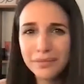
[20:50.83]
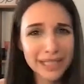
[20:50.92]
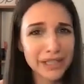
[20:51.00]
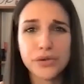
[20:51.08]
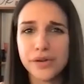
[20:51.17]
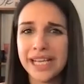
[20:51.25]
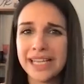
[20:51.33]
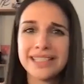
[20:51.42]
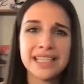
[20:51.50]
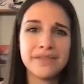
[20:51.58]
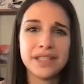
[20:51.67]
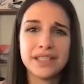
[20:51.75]

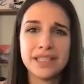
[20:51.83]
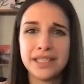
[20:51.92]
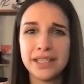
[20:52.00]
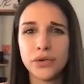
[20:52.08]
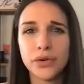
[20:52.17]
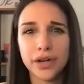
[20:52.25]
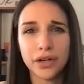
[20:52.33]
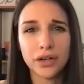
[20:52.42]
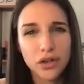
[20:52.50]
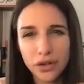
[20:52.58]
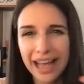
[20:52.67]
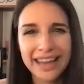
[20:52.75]
creativity or
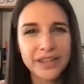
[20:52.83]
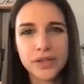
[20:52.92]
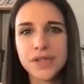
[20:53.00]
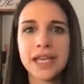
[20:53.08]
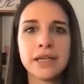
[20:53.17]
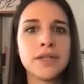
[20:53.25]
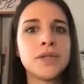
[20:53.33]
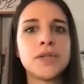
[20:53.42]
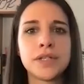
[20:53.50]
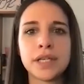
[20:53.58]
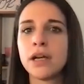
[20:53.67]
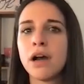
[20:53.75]
understanding
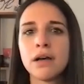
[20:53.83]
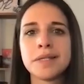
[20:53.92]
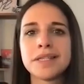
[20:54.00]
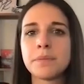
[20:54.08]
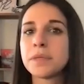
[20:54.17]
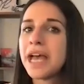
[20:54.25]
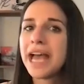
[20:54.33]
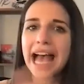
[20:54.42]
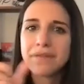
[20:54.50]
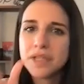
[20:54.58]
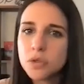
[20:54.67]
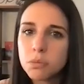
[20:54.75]
certain concepts,
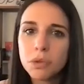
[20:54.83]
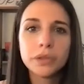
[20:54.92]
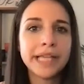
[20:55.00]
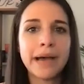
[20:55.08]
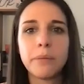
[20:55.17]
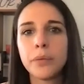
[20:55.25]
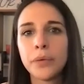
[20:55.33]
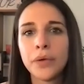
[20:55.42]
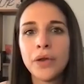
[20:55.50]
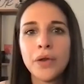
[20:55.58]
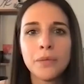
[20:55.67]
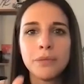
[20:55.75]
have a small nap,
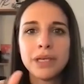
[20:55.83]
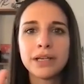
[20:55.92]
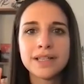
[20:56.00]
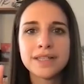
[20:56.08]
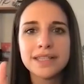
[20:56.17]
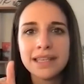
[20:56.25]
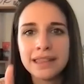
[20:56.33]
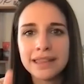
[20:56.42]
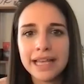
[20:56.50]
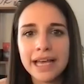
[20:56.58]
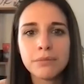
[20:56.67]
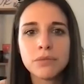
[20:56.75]
because in
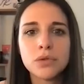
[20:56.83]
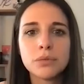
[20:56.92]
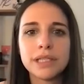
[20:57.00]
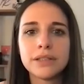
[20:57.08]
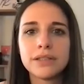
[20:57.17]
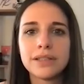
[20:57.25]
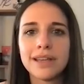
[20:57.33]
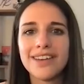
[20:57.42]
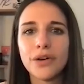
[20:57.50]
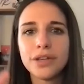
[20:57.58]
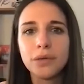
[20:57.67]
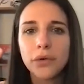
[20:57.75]
that moment
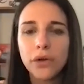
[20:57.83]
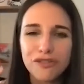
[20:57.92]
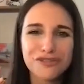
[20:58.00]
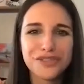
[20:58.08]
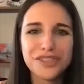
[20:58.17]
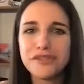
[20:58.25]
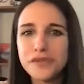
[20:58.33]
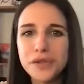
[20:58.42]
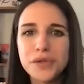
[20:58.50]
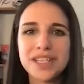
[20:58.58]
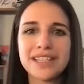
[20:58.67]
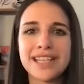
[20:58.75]
of
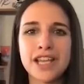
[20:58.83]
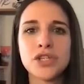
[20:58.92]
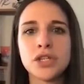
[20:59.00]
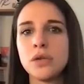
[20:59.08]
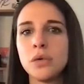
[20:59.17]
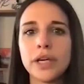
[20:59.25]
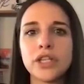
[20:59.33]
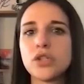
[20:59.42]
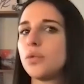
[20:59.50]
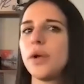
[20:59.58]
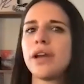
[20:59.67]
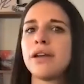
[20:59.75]
diffuse attention in which
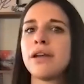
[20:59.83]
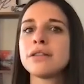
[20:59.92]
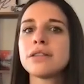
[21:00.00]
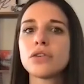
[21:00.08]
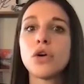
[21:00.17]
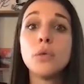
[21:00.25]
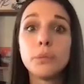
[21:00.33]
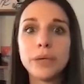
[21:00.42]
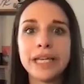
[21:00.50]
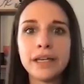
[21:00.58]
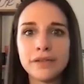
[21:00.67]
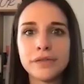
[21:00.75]
we are not
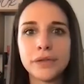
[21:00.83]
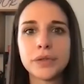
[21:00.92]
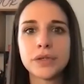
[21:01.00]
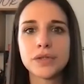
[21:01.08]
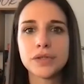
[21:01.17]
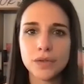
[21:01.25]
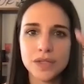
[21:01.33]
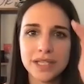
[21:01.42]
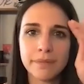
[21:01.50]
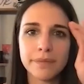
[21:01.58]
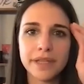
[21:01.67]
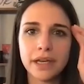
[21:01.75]
completely focused on
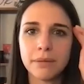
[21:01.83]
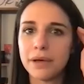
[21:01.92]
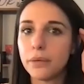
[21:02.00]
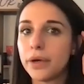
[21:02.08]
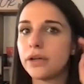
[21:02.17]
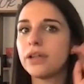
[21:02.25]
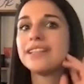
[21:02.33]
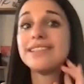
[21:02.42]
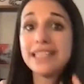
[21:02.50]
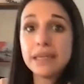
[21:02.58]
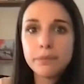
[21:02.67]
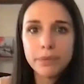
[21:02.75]
something, but we're not
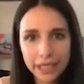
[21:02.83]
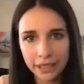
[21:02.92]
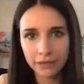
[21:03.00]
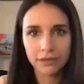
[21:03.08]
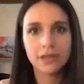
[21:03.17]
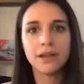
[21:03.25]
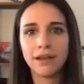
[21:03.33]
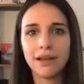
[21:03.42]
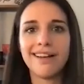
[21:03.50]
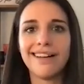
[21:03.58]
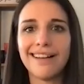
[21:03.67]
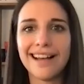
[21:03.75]
deeply
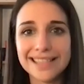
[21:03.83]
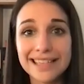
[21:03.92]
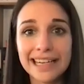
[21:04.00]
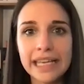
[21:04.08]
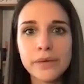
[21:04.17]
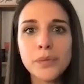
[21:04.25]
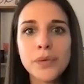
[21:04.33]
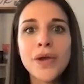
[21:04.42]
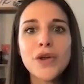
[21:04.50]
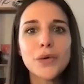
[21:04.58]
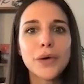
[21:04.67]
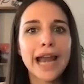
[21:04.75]
asleep, what